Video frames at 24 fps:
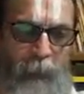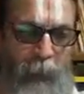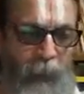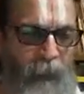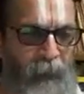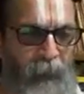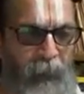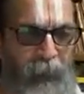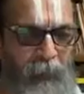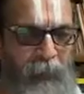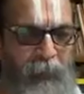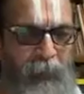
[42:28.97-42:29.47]
the
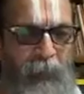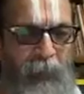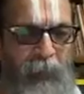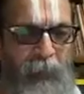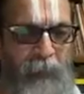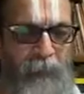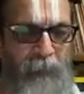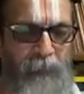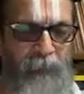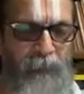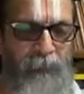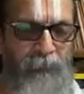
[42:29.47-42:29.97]

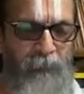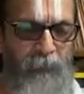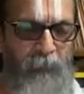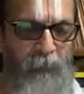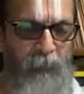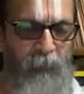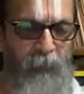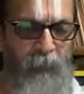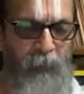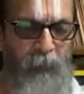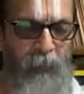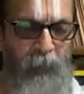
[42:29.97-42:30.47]
pratyaksha,
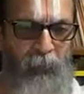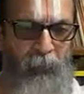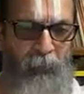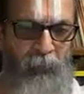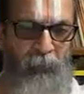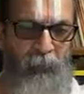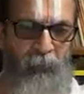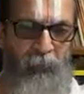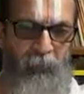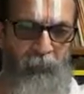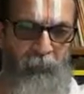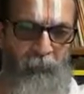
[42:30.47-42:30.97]
which
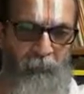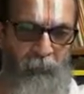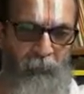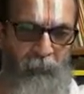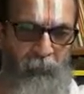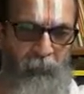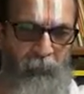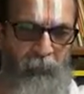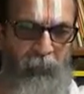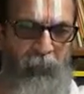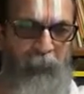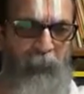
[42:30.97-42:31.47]
is
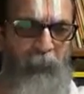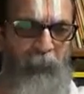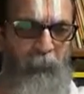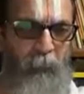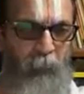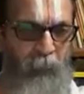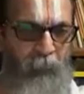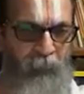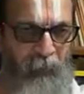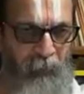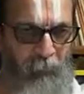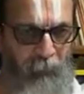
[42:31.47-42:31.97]

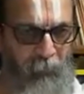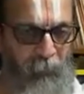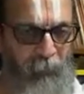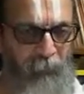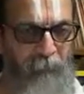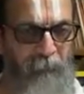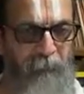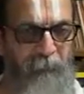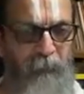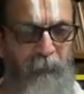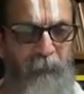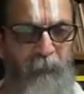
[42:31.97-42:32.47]
direct
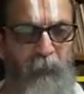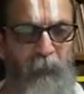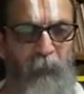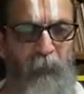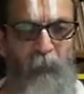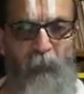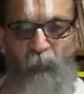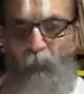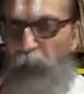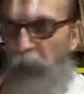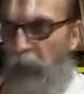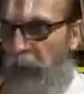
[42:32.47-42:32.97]
perception.
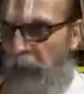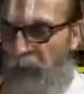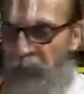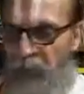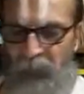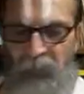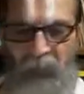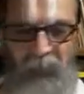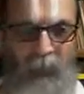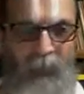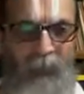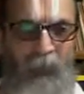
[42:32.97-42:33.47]
What I
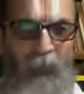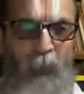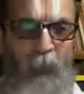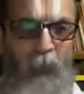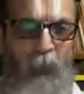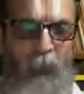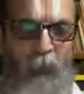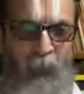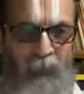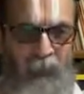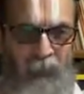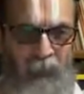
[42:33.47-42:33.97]
see here,
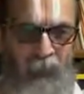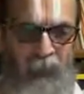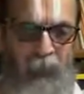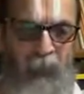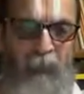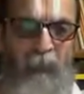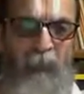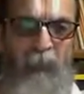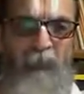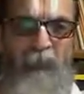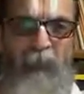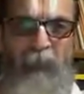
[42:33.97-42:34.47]
what I see,
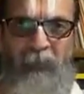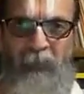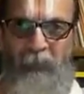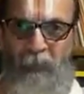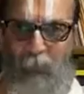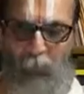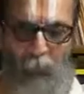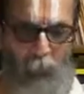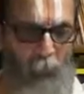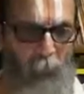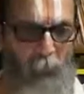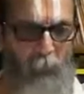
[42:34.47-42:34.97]
I am in front
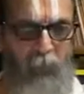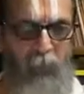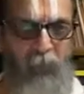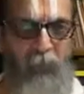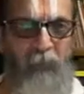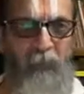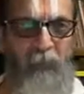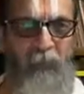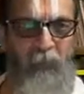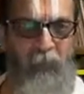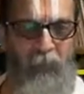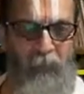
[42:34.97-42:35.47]
of my
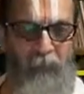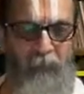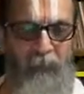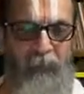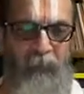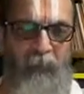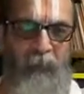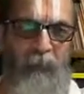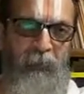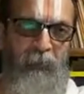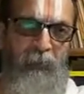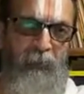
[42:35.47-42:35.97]
mobile,
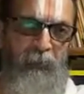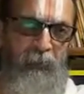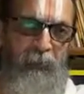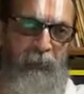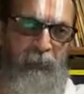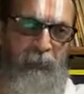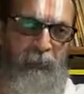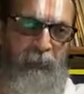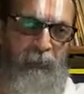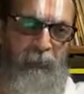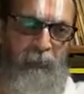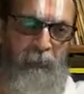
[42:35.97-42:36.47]
yes.
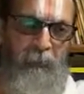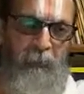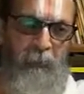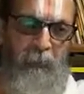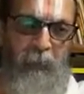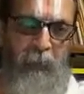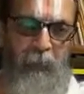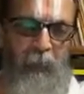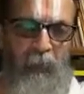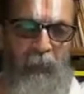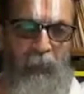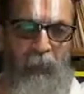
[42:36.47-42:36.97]

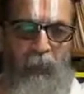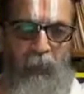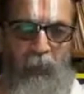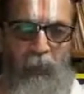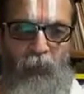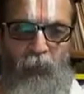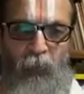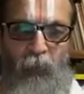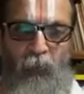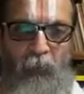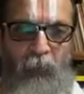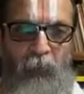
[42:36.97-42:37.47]

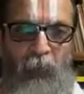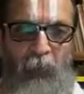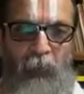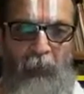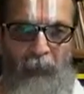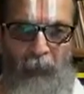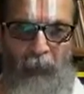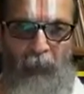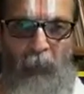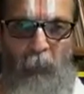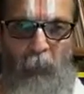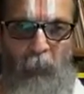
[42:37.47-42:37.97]
So I
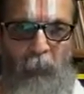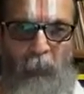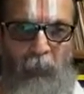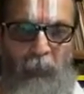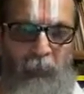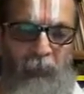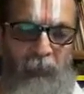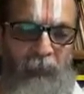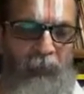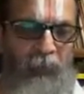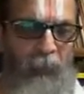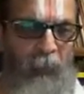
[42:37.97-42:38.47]
see the
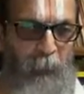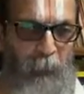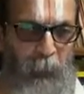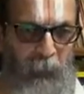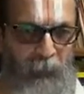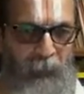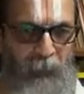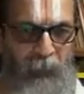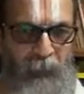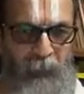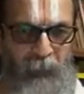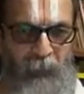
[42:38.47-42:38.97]
mobile, that is
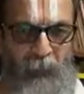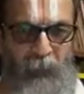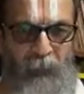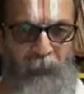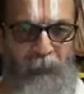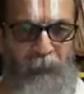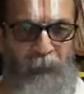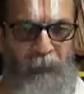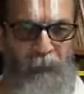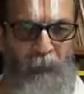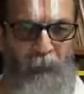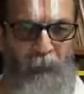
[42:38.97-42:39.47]
pratyaksha.